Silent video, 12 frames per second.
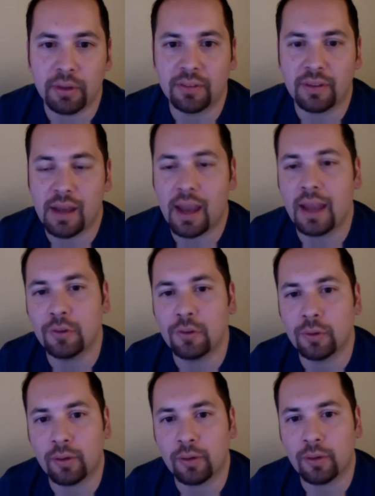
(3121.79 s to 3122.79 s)
can say, hey, if
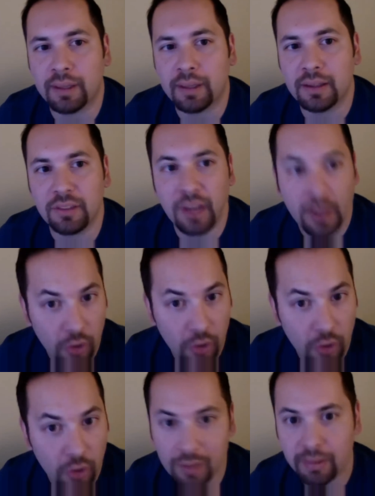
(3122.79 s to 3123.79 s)
you really want to play this,
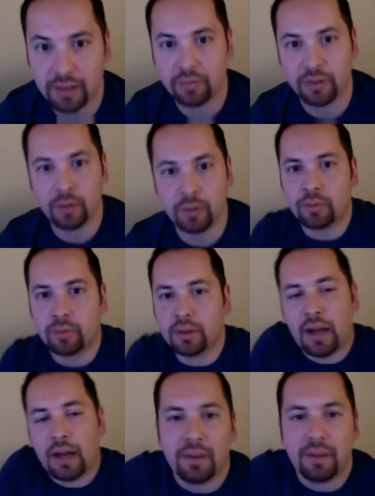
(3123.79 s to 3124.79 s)
go ahead and play the free one.
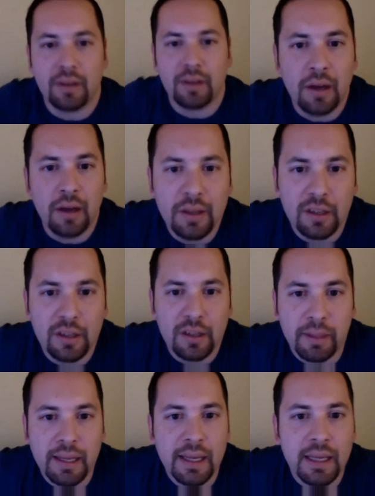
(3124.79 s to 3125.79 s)
We're happy that you're
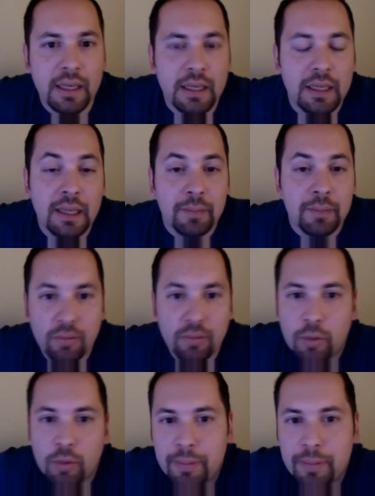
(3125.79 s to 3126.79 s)
playing it because
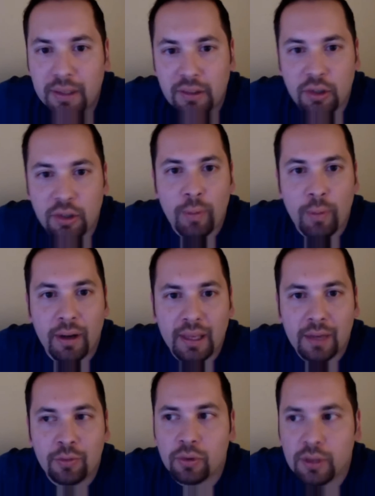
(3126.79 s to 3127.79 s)
more people get to know about
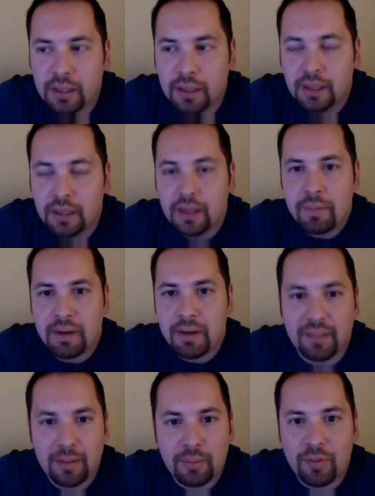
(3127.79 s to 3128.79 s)
Cave Story. But at the
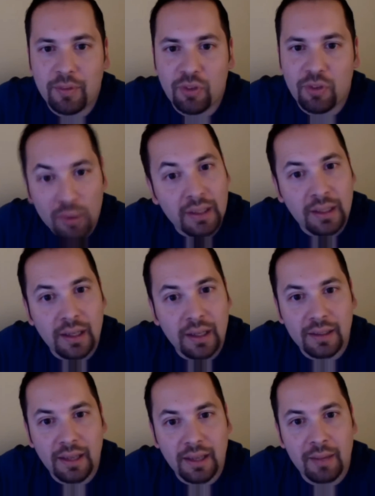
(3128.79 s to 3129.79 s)
same time, if you really
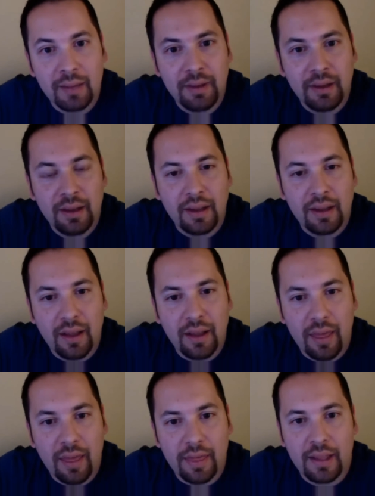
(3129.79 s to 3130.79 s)
like the game,
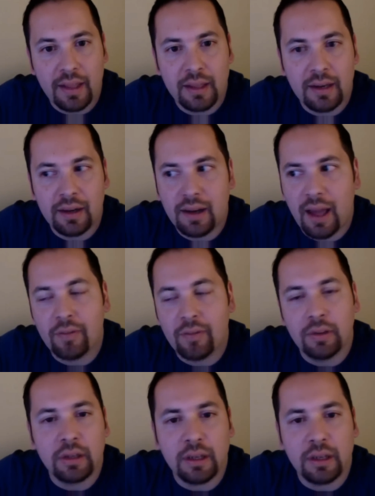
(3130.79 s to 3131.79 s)
then have a
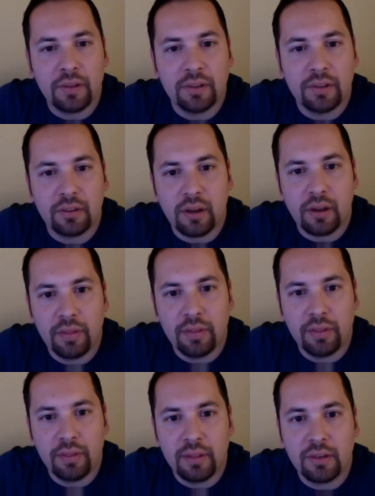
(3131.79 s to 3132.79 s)
look at all these
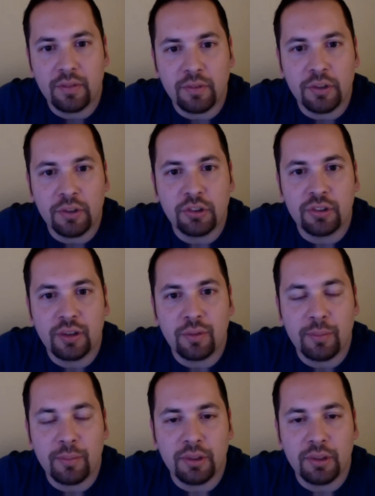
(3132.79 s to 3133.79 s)
different versions that
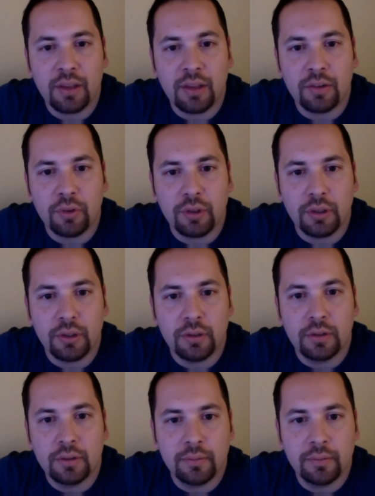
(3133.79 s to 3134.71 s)
we put together for you.